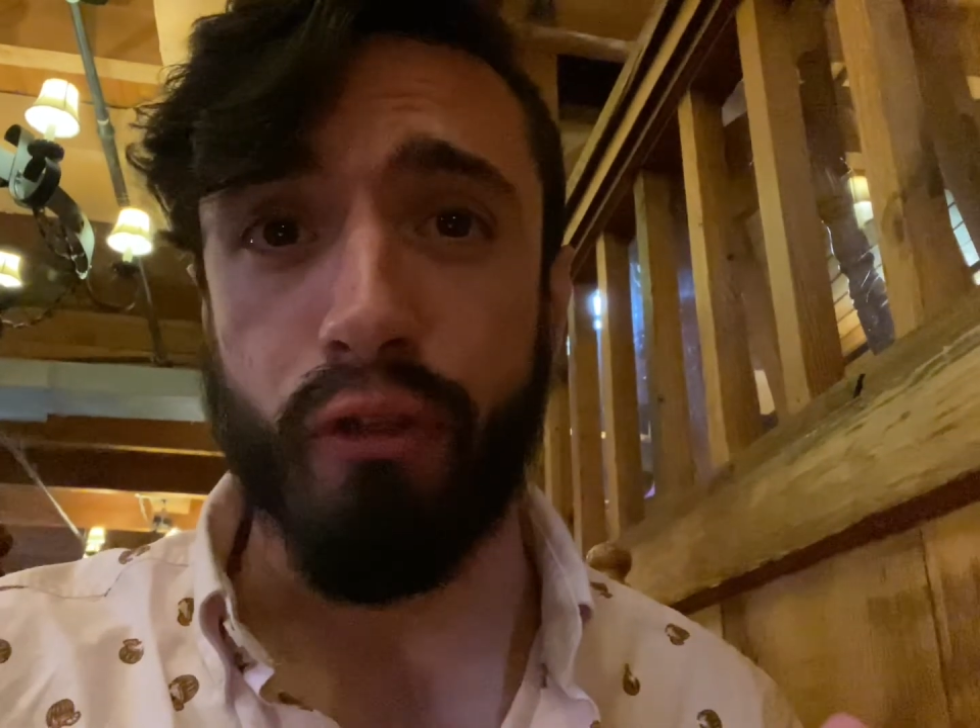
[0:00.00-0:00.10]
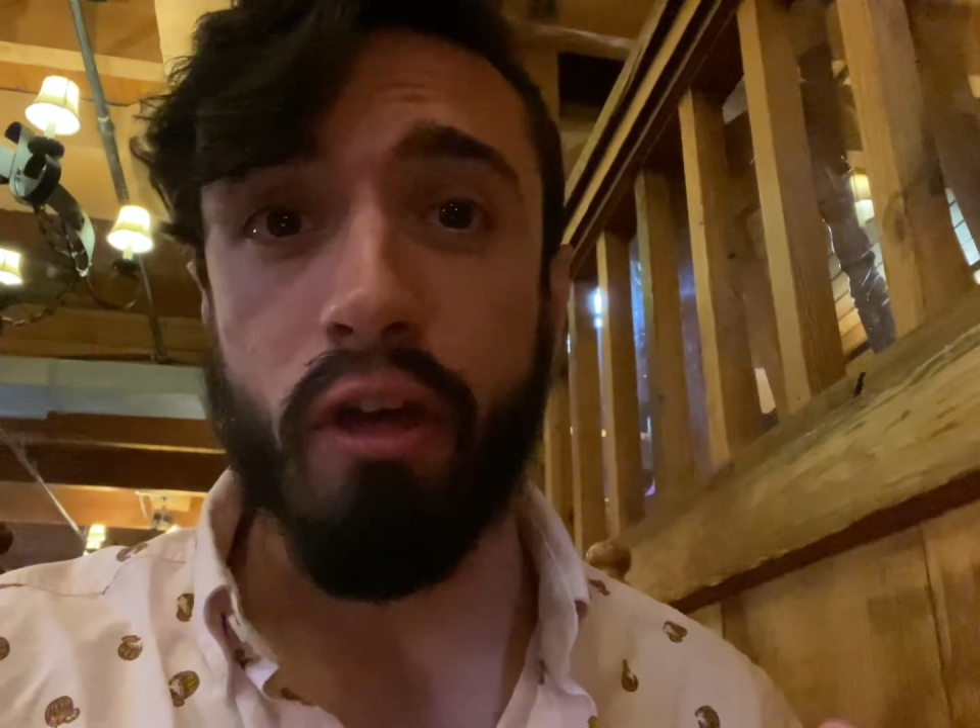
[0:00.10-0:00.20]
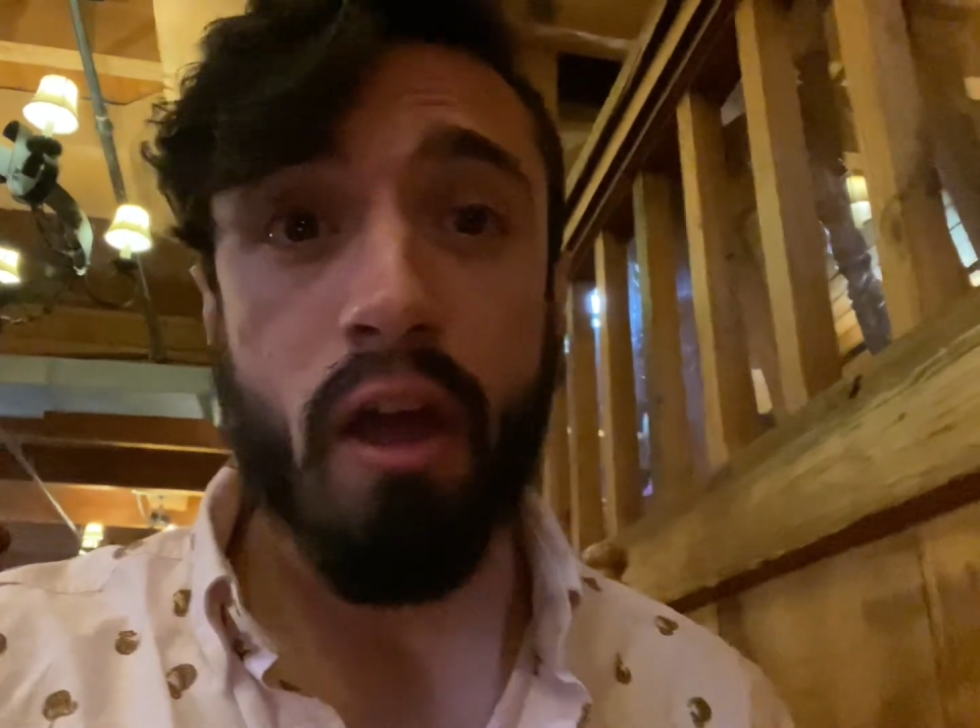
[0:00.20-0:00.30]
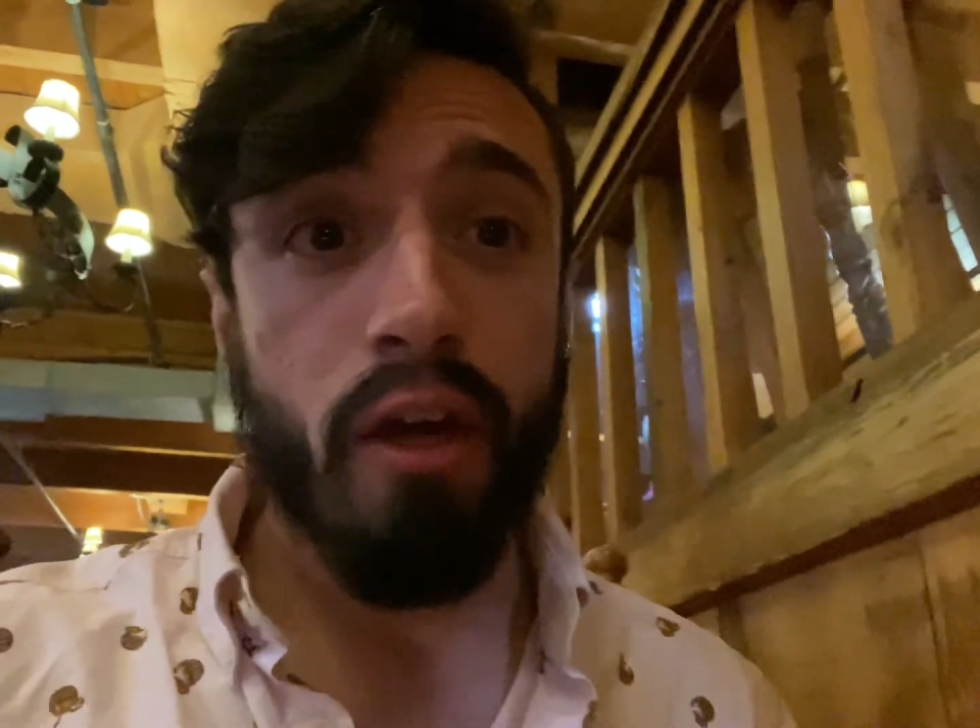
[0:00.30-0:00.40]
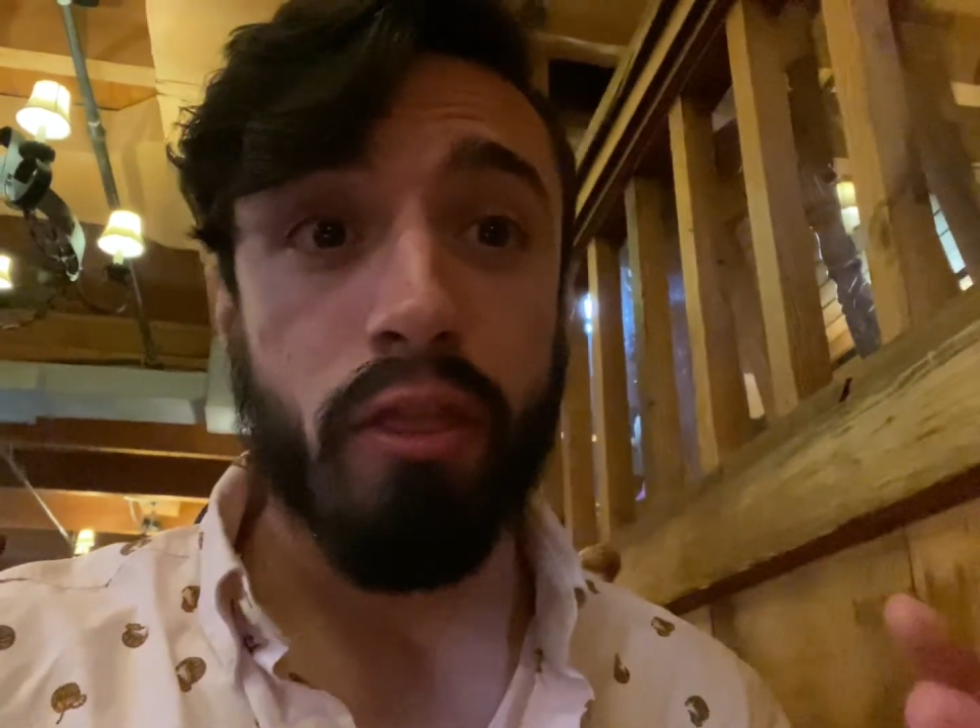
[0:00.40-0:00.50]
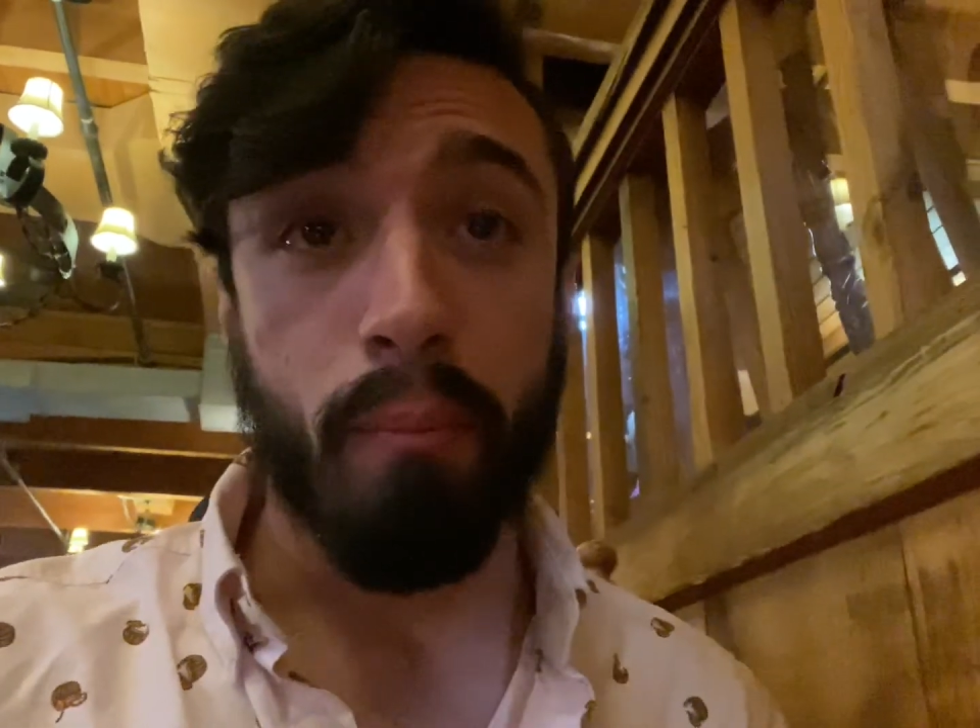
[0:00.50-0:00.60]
The